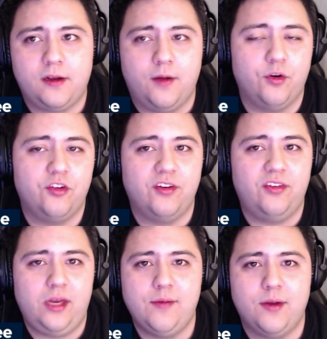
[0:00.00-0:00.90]

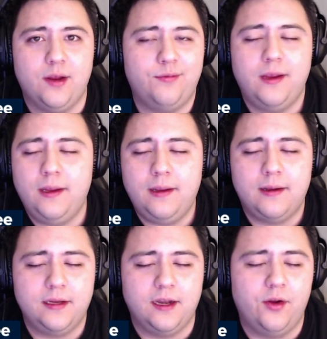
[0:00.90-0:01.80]
coverages, even if,
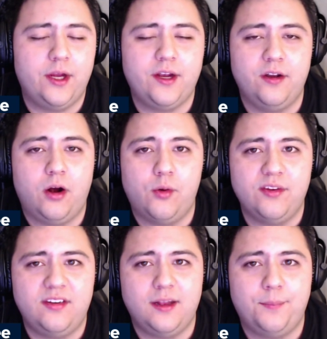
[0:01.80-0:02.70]
you know, he couldn't
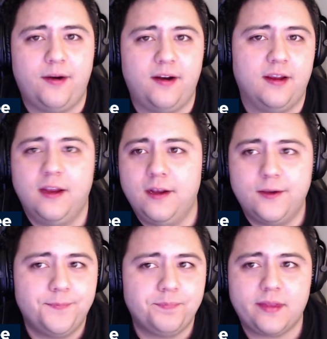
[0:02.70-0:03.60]
always see the puck,
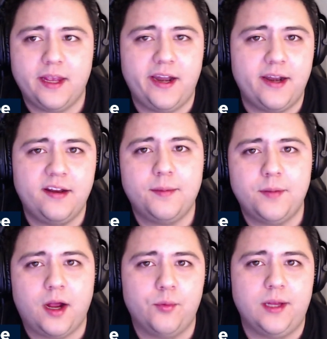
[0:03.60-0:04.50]
it ended up
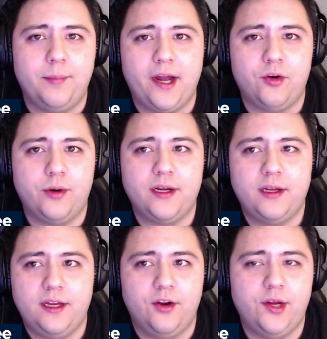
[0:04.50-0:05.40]
not really
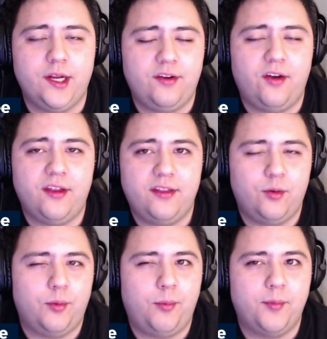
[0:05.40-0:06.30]
mattering. You know, you could tell that
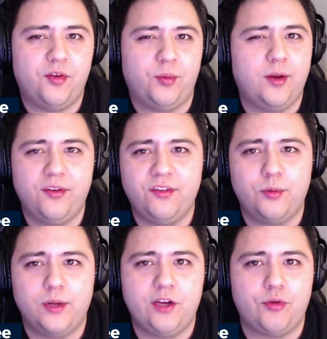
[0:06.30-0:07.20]
there were moments where he
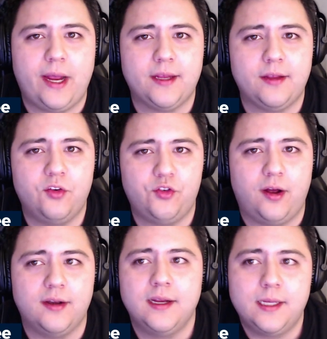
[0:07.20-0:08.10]
wasn't really tracking the
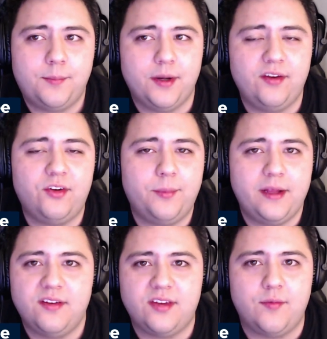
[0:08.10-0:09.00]
shot, but he still
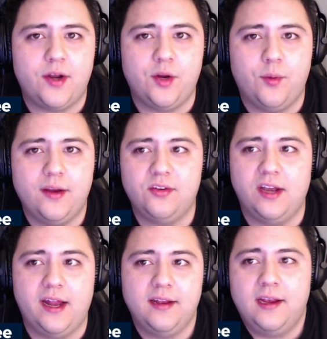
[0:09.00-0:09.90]
made the save anyways.
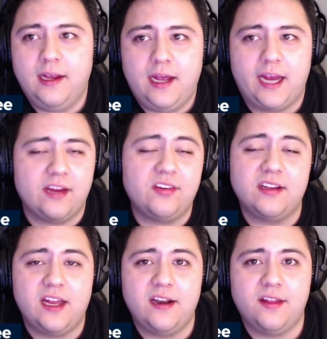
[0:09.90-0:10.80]
And I guess
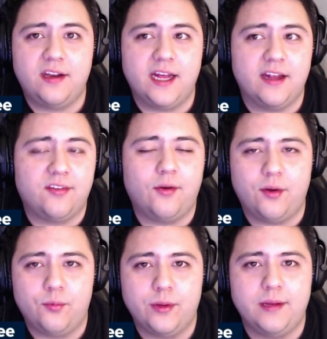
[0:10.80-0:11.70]
at the end of the day, that's all
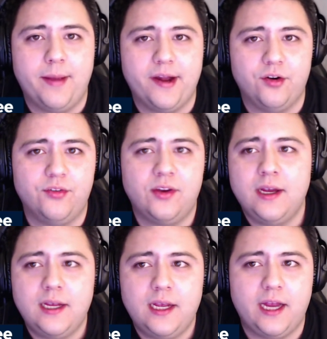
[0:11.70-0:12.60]
that really matters.
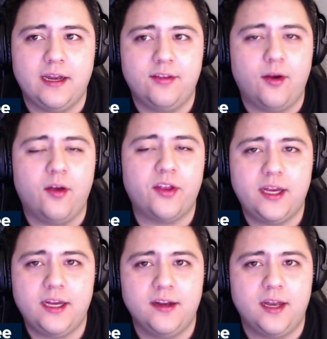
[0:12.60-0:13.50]
And I thought
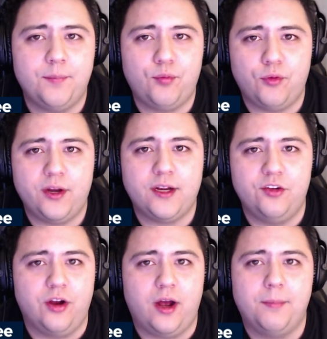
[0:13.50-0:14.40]
that he did a pretty
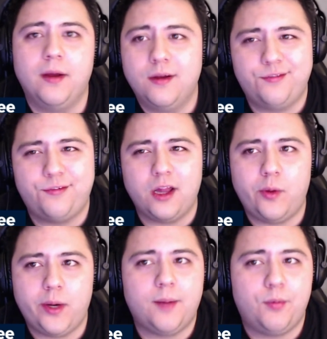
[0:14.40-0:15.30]
good job
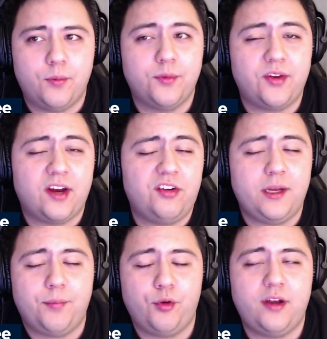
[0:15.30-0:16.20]
following up what was
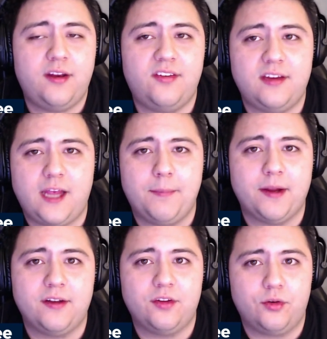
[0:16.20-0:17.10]
actually a pretty decent game
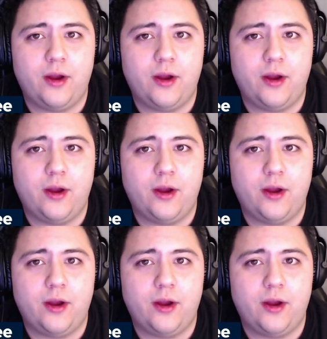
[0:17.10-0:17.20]
against the